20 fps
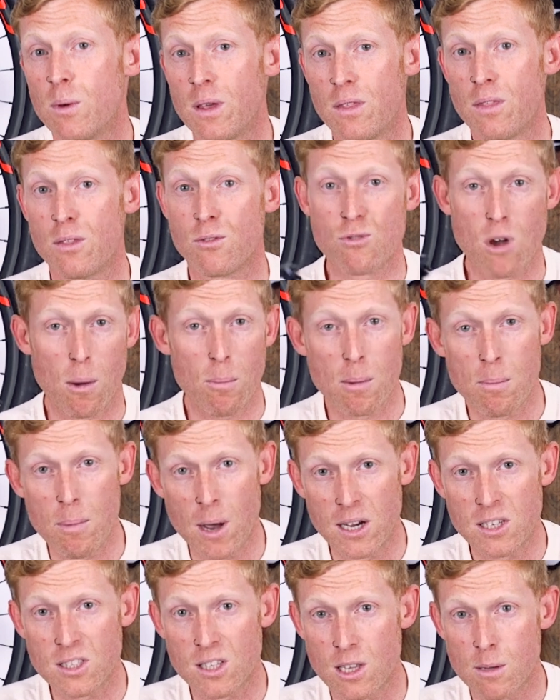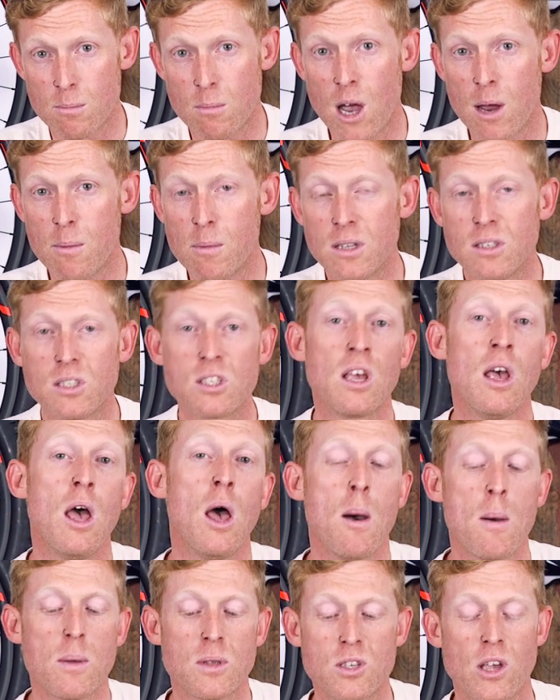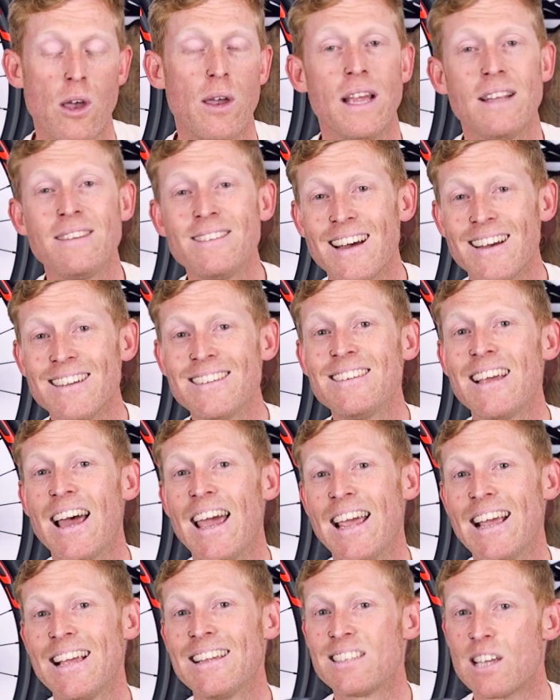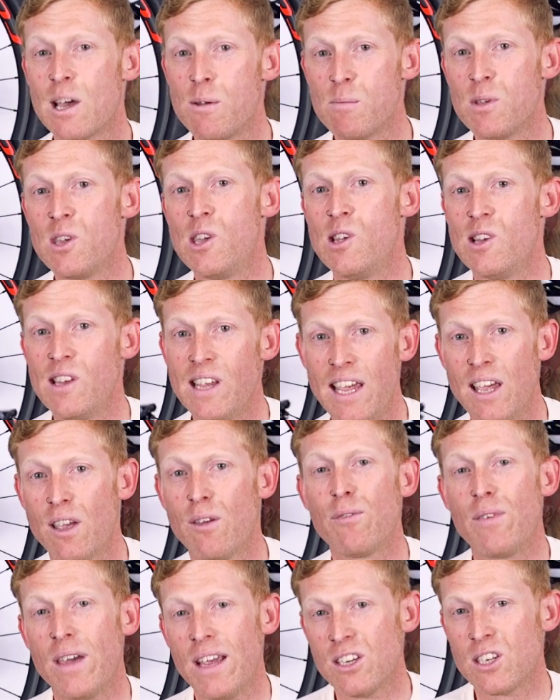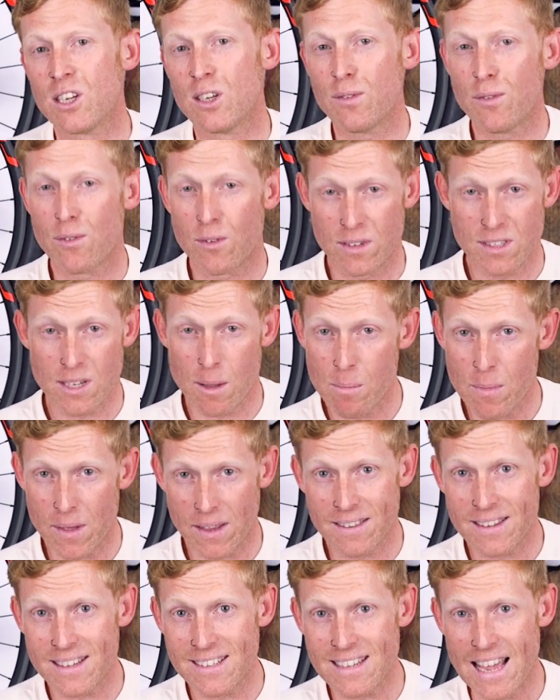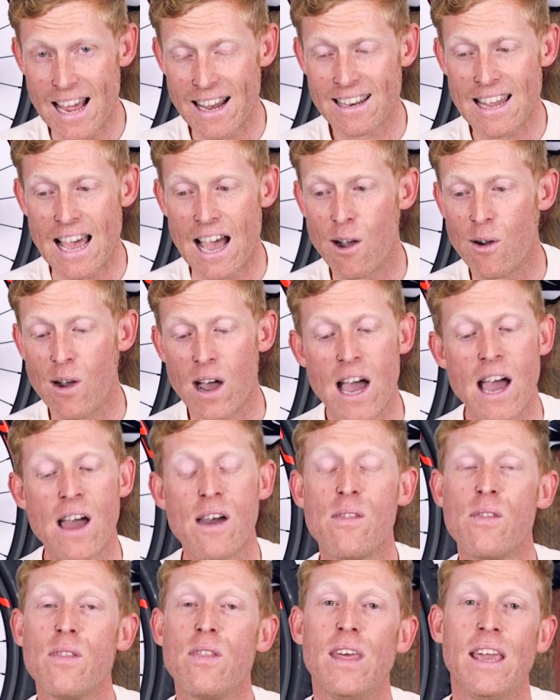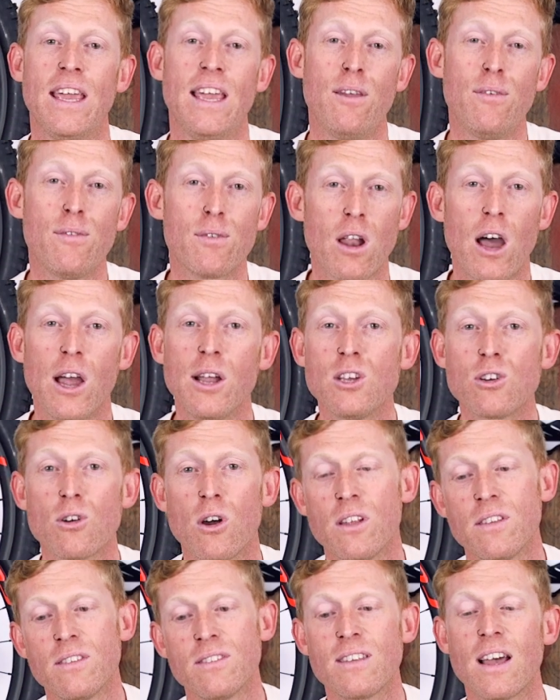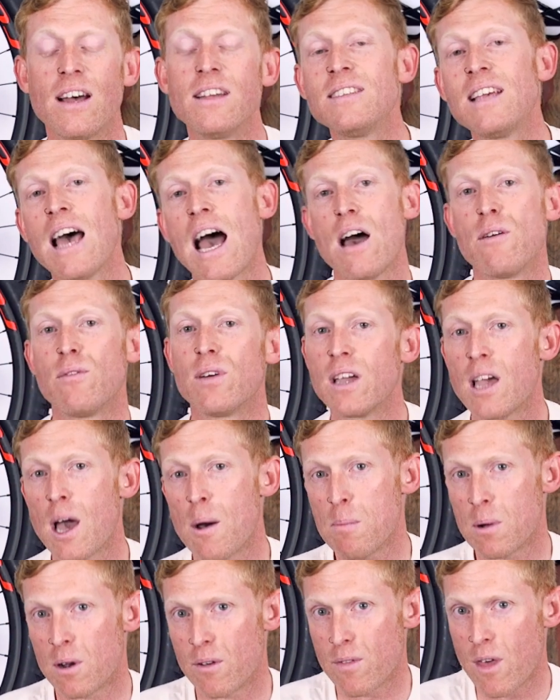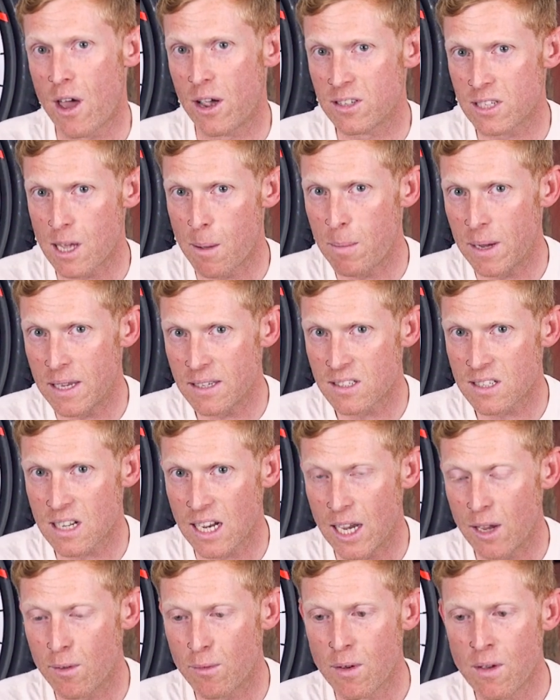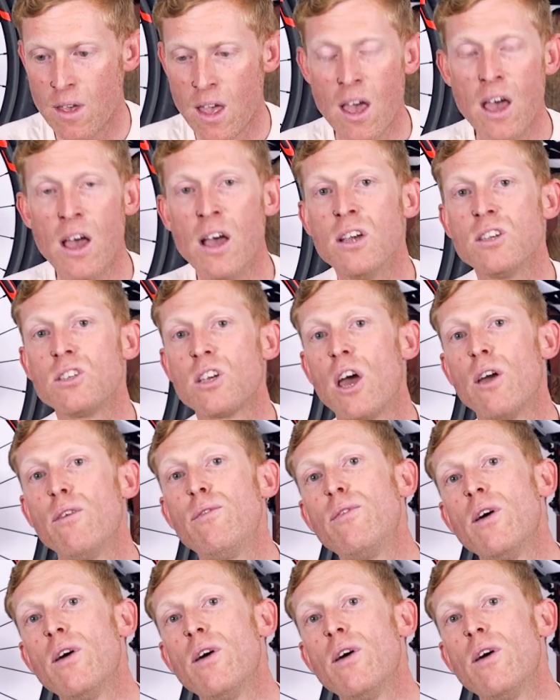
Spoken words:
with dropper posts at the moment, so it does take some unique features for something to stand out, and the Flowtron does have a couple of those up its sleeve. So